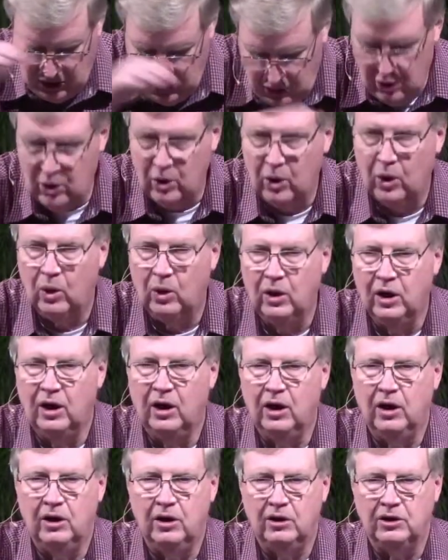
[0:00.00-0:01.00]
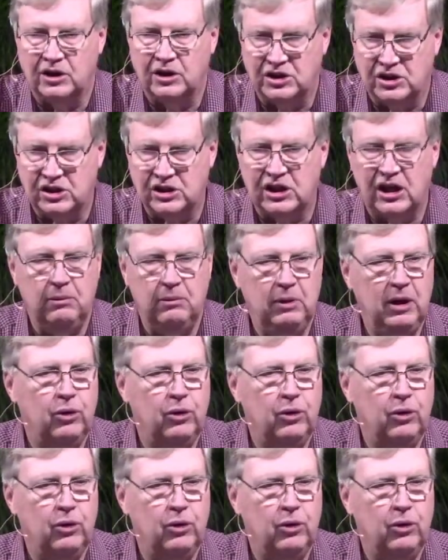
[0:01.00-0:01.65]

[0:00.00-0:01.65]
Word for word: you to see me